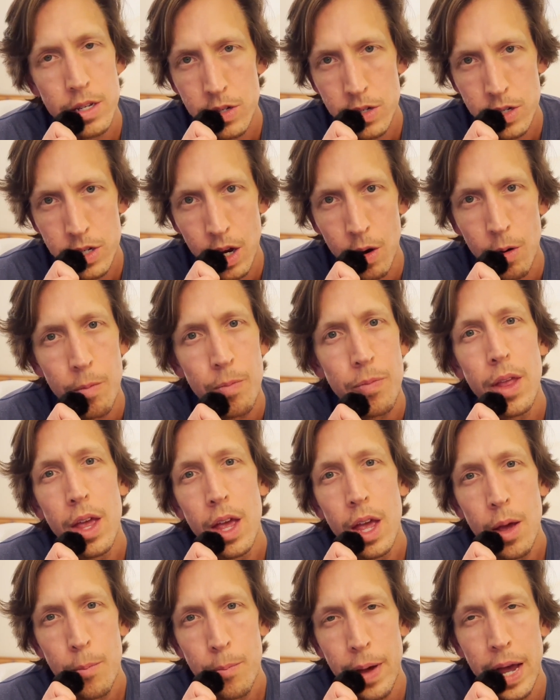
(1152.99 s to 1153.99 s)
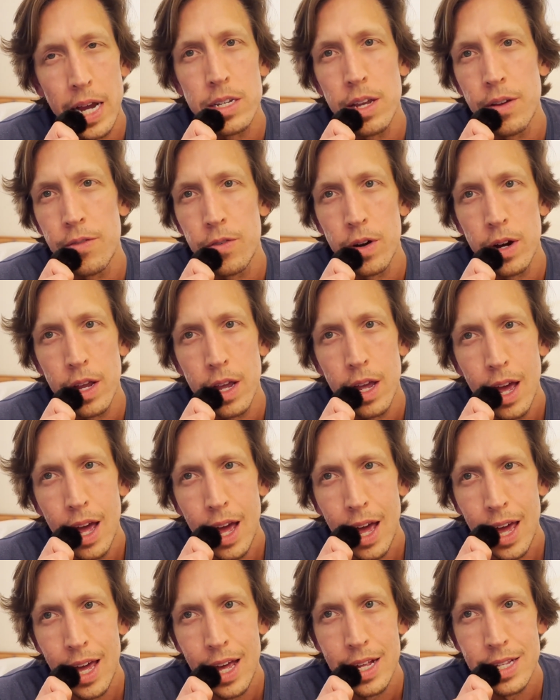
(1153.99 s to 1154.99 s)
So bags fly free,
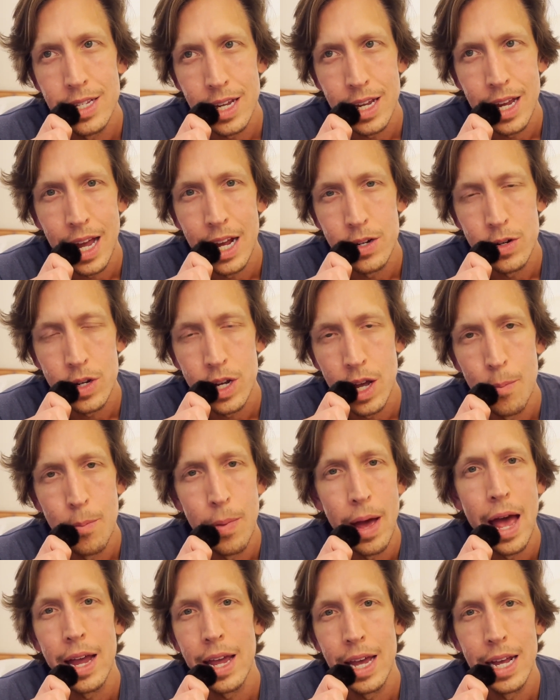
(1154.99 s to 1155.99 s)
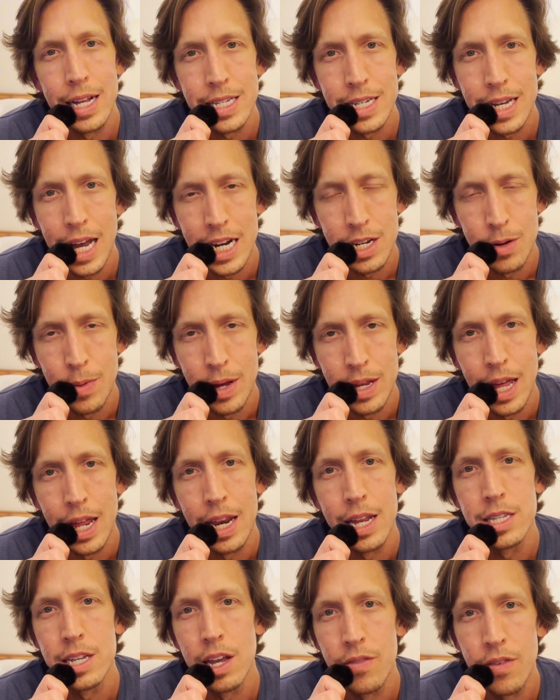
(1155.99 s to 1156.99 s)
it's got to come back. It's got to
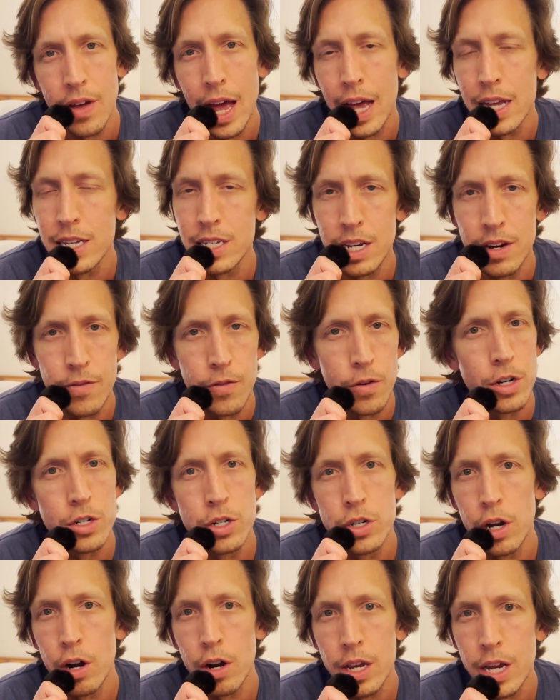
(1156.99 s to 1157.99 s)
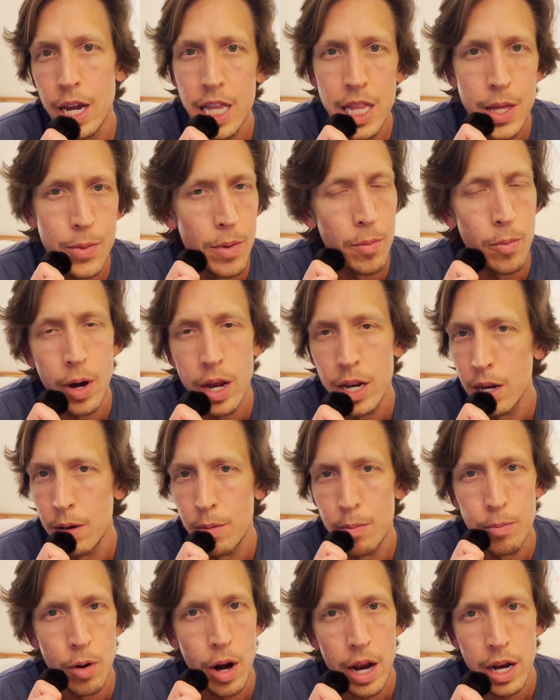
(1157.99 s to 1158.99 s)
maintain itself as a differentiator. Can it be
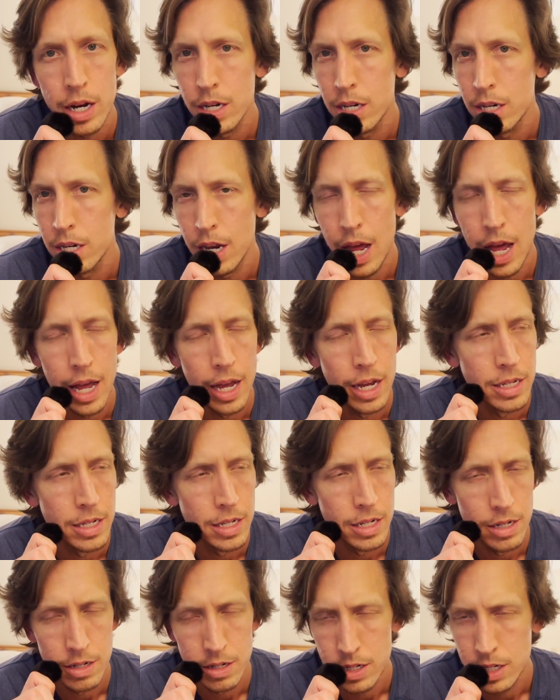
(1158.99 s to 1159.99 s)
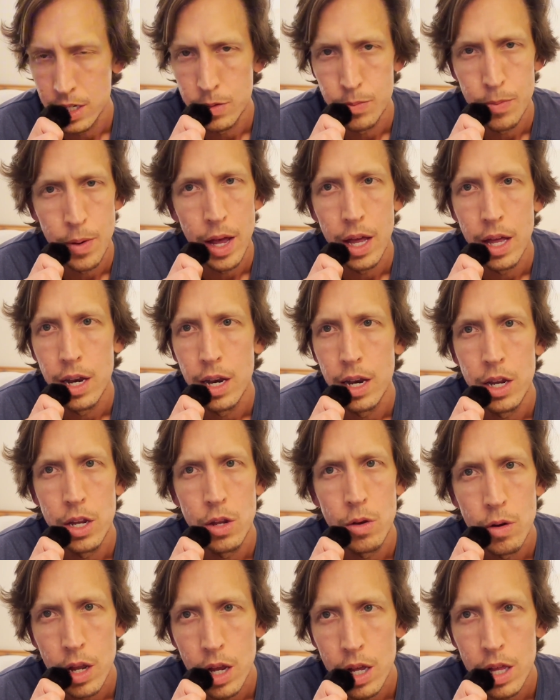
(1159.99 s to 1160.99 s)
branded, productized, spun
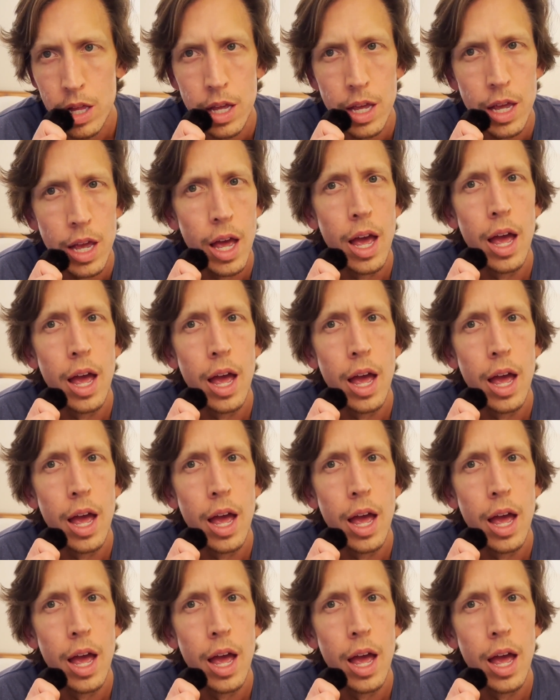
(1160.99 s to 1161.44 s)
uniquely?